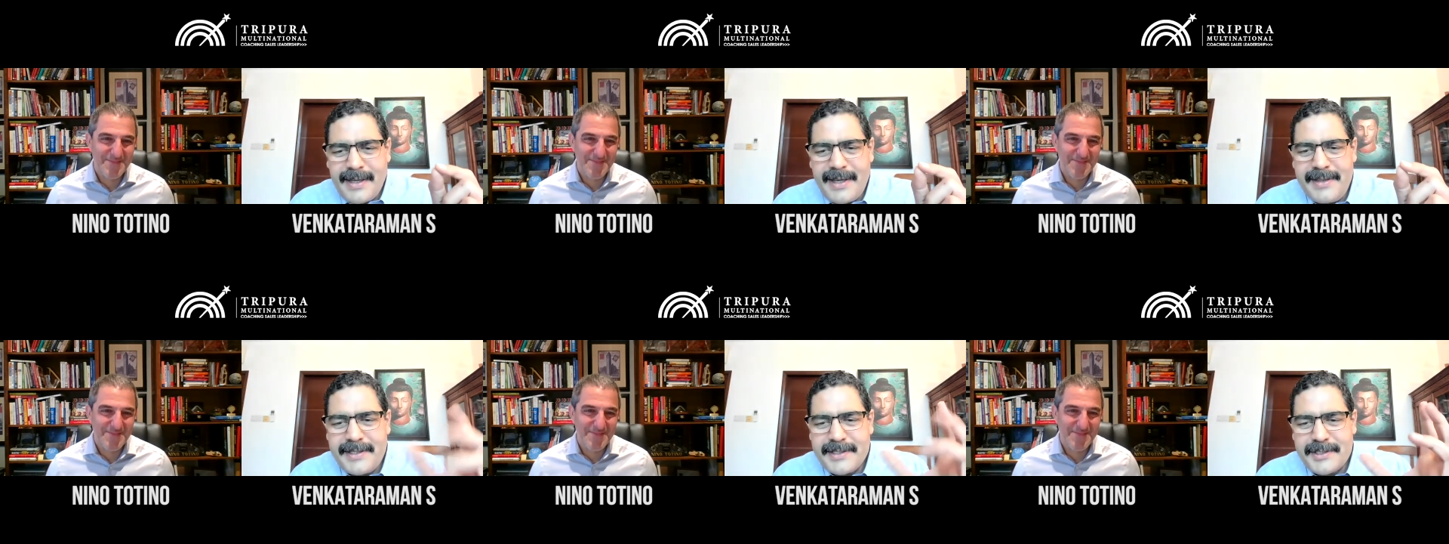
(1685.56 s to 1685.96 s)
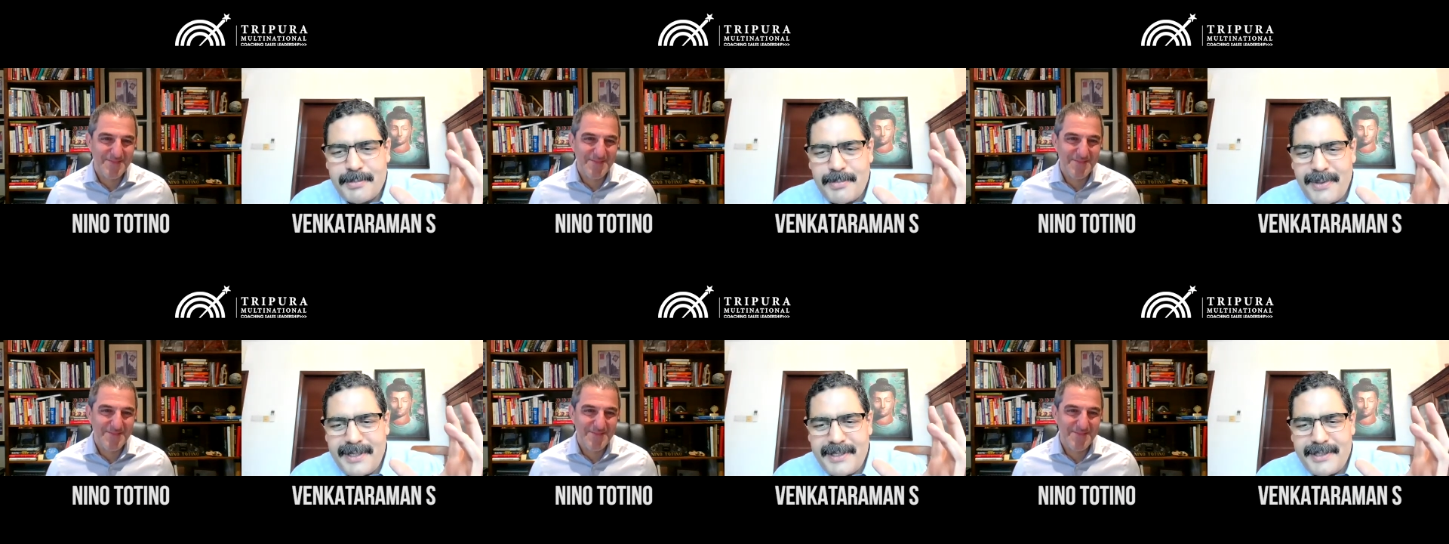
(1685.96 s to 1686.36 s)
Speaker 1: In the
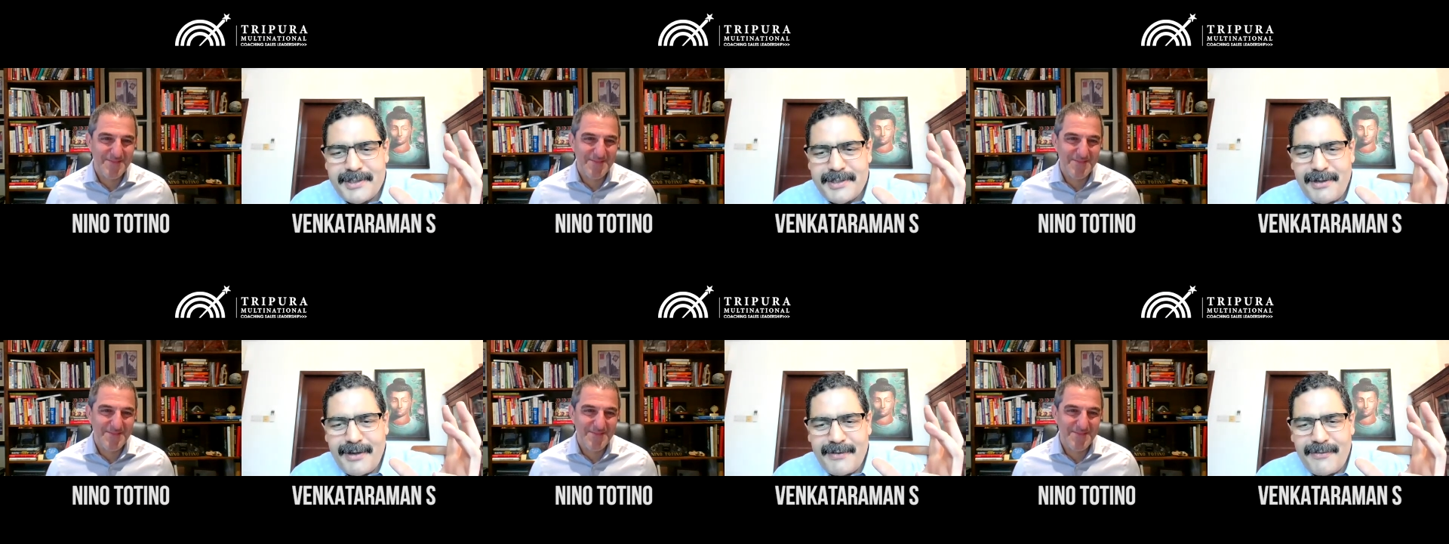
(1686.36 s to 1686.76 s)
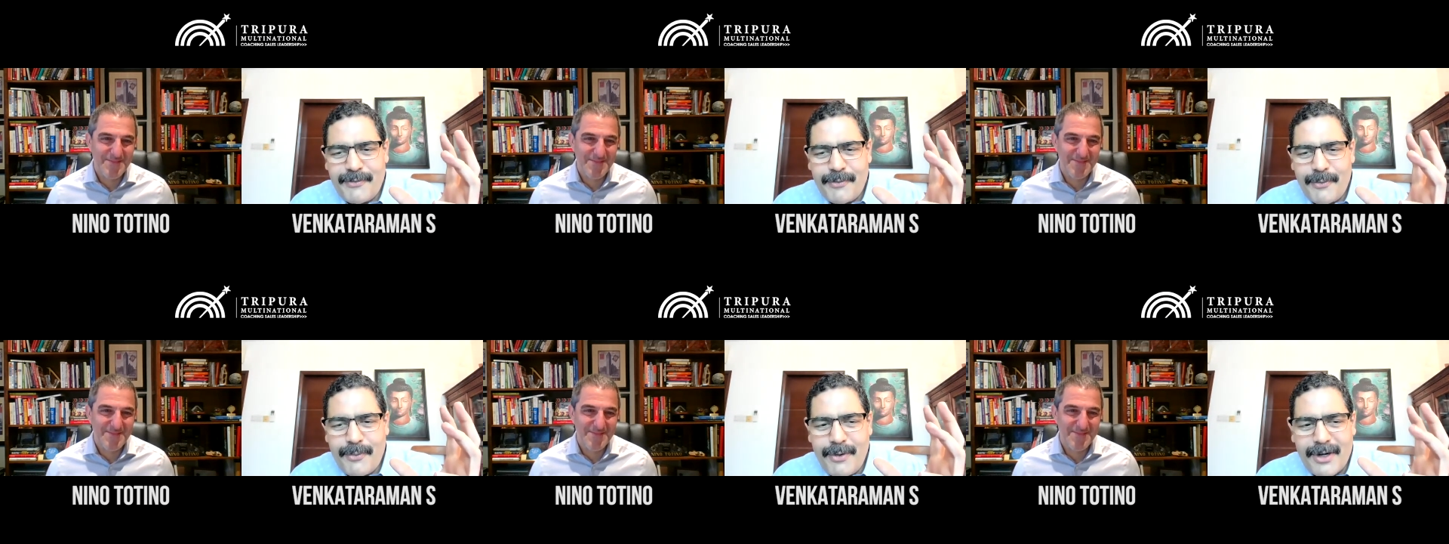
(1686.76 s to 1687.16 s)
spirit
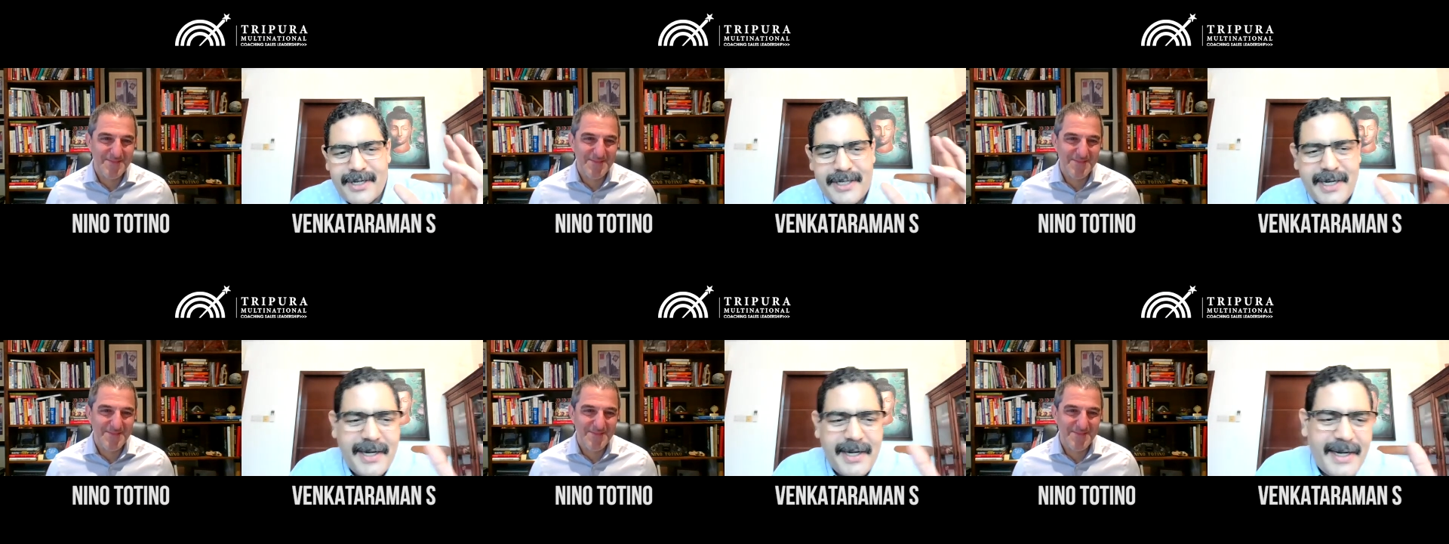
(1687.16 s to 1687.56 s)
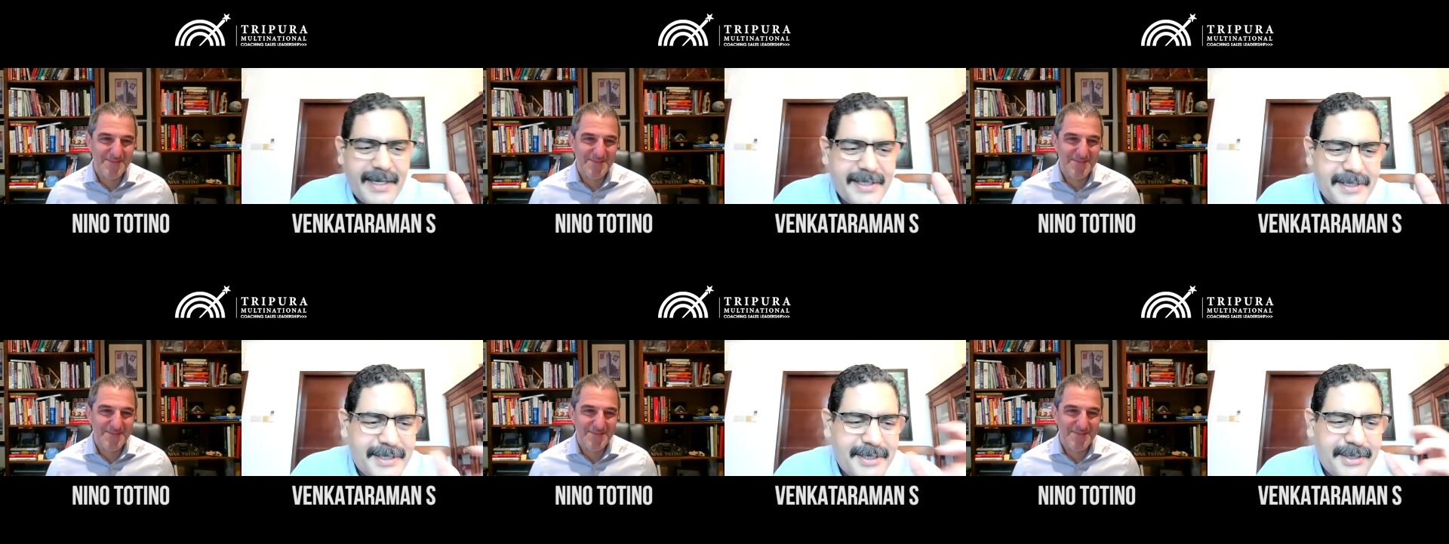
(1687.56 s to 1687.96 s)
of what
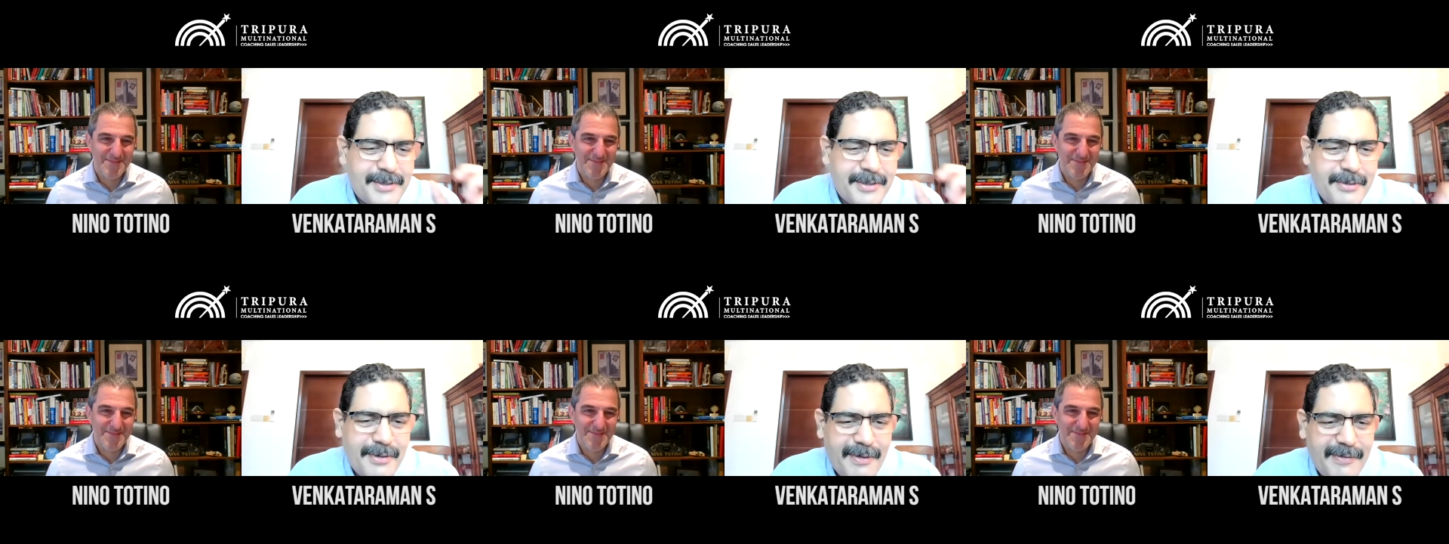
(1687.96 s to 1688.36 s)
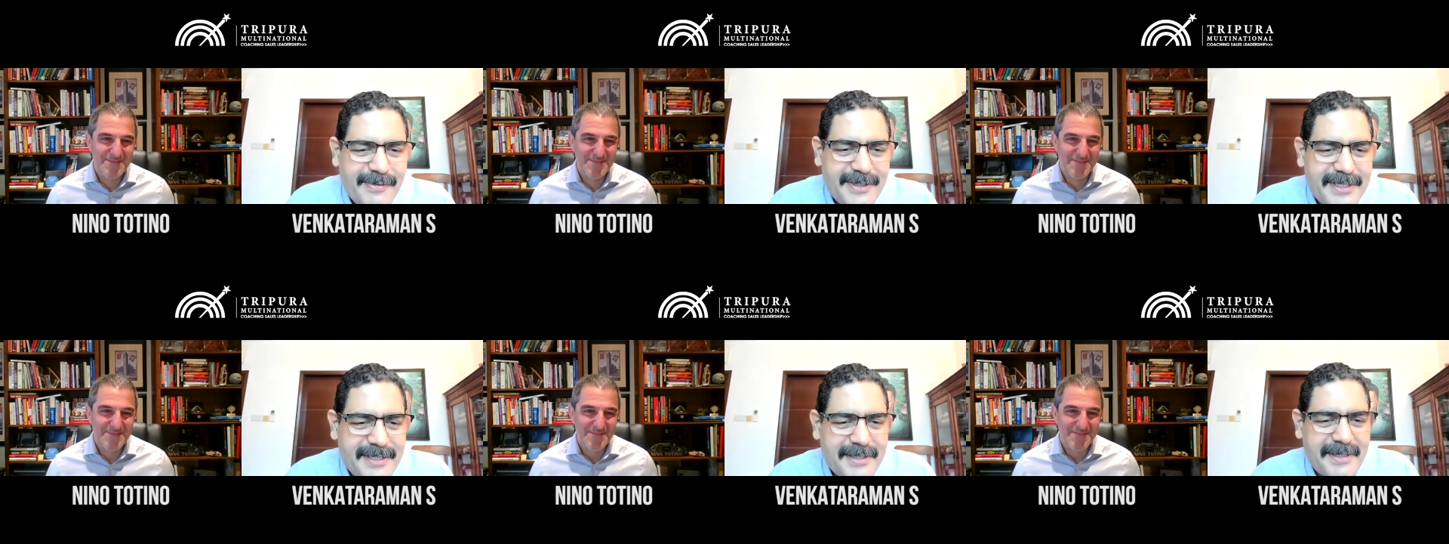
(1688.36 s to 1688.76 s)
connects the two of
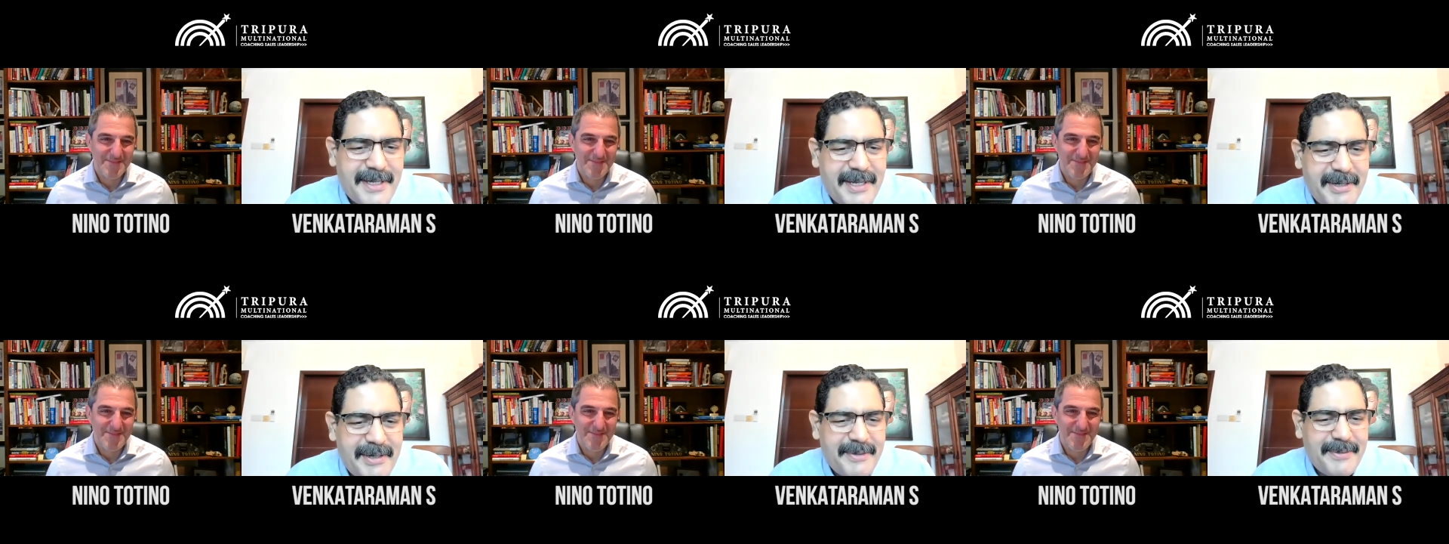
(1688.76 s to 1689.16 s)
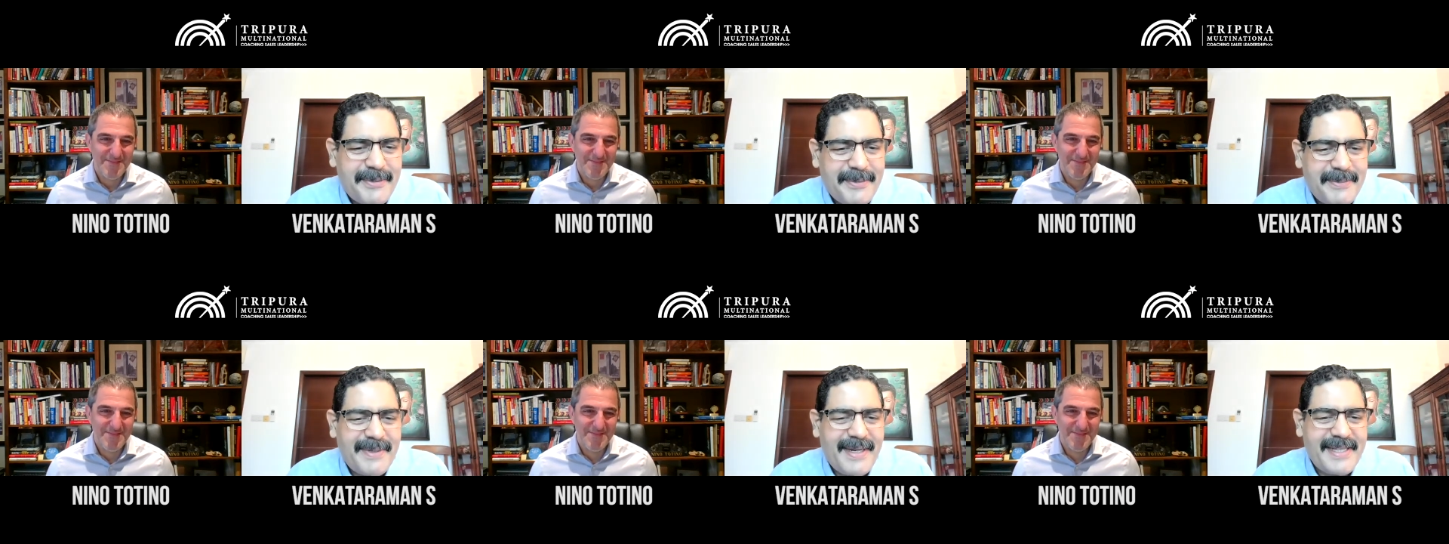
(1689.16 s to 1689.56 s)
us, Nino,